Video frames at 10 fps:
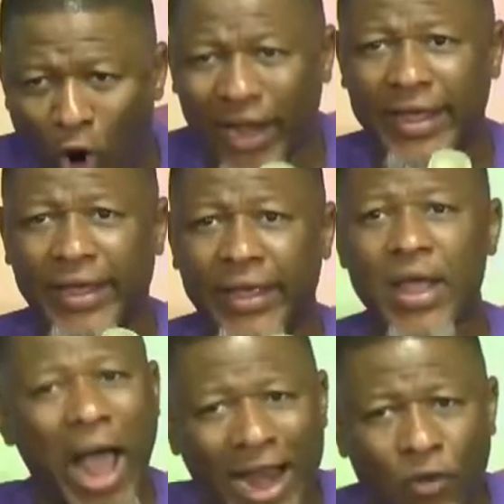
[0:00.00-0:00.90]
holy
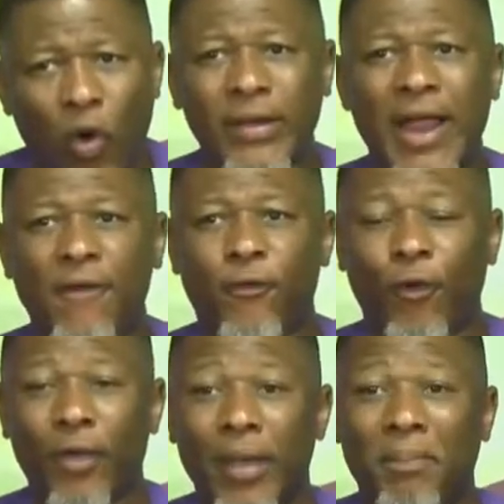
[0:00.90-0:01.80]
and wonderful,
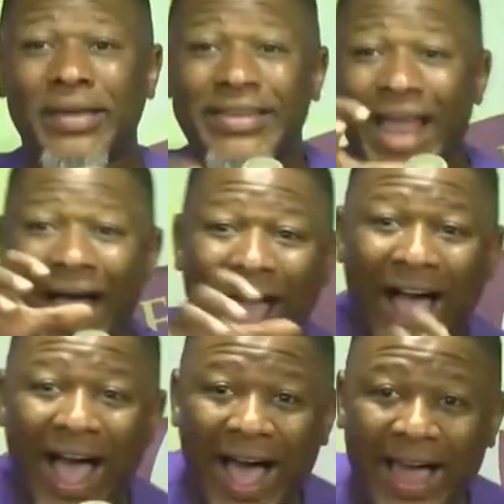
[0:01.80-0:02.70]
but their
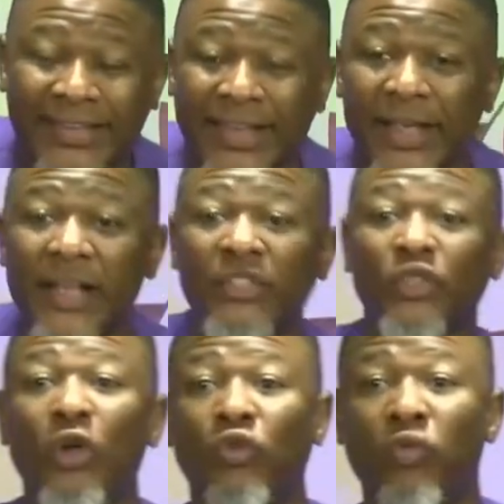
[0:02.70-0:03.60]
heart
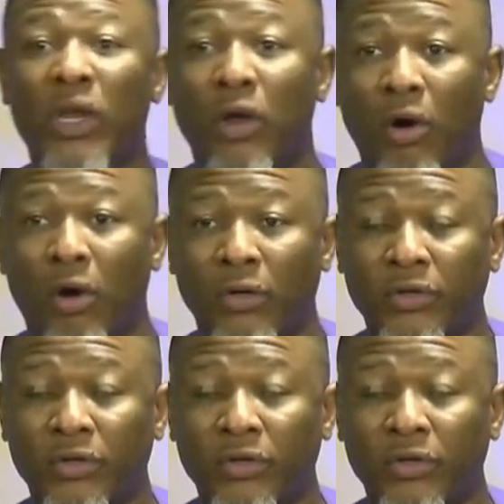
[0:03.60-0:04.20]
is not with God.